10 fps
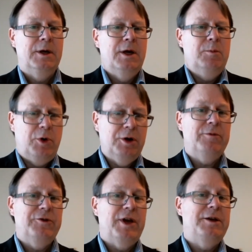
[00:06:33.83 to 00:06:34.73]
Part of
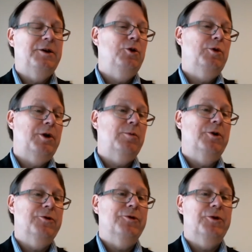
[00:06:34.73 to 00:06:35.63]
this had to do with our
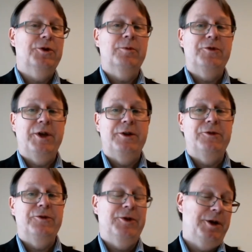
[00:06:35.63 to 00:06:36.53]
personal
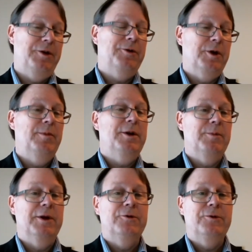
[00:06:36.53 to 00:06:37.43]
circumstances and other
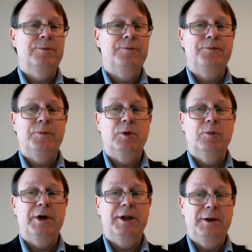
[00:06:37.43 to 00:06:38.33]
commitments,
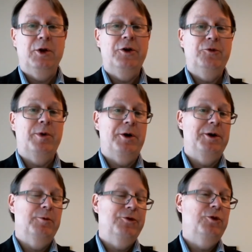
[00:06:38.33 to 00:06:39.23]
but in large part
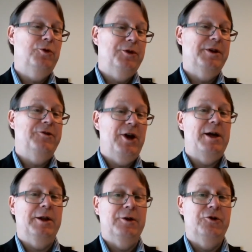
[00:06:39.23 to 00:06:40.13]
it was due to the
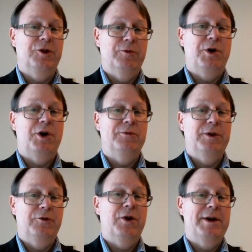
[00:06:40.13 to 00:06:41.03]
challenge involved in
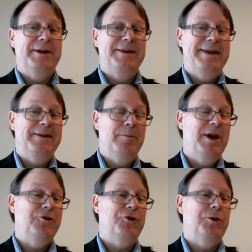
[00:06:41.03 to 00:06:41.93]
trying to take the
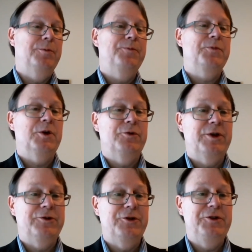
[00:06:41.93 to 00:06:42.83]
measure of
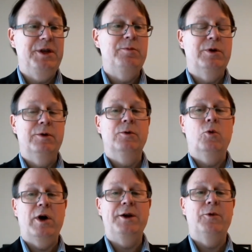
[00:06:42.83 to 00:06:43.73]
such a deep,
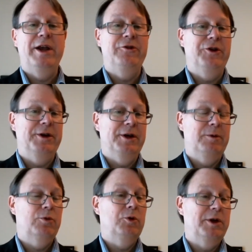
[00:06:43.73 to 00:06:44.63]
wide ranging, and
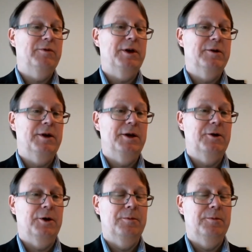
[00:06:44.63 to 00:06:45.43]
prolific thinker.